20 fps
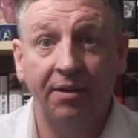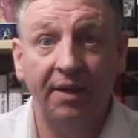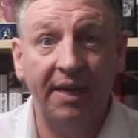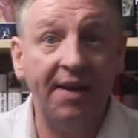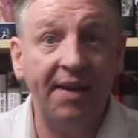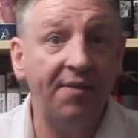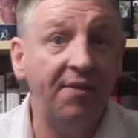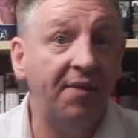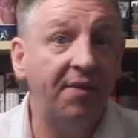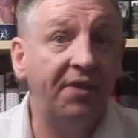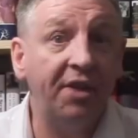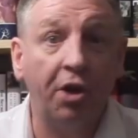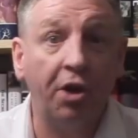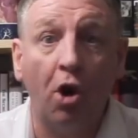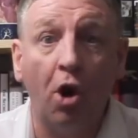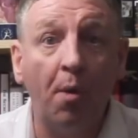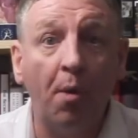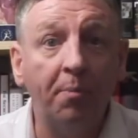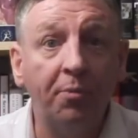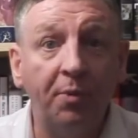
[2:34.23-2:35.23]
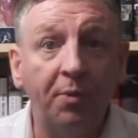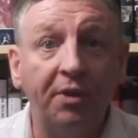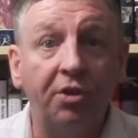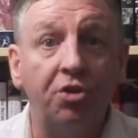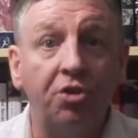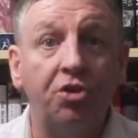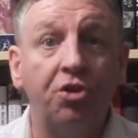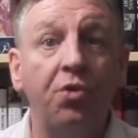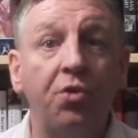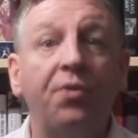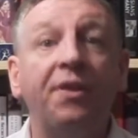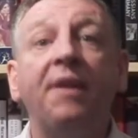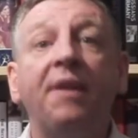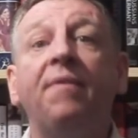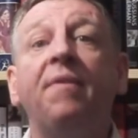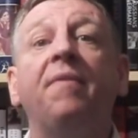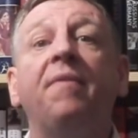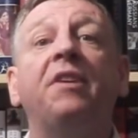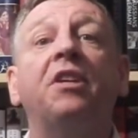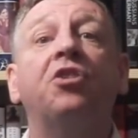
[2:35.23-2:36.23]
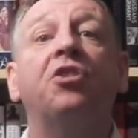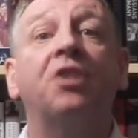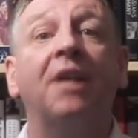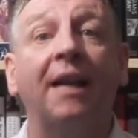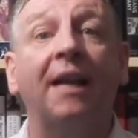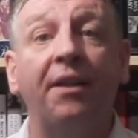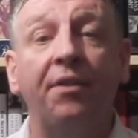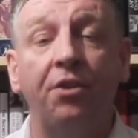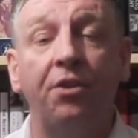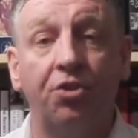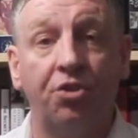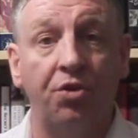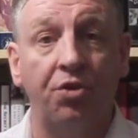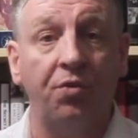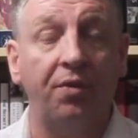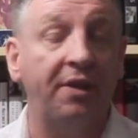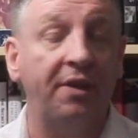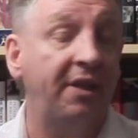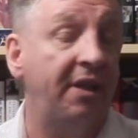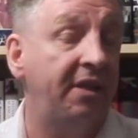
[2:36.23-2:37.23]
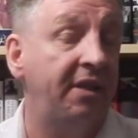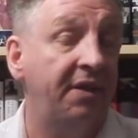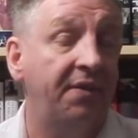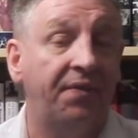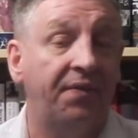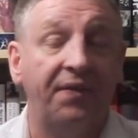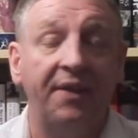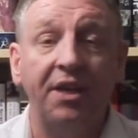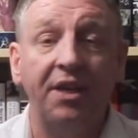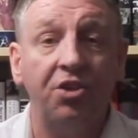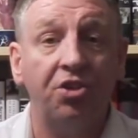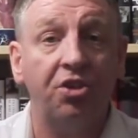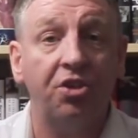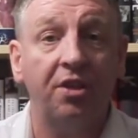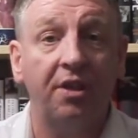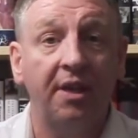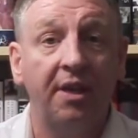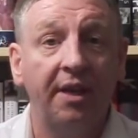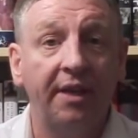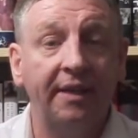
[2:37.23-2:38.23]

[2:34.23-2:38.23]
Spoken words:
Even if you're armed with the truth, even if you're telling the truth, you're finished.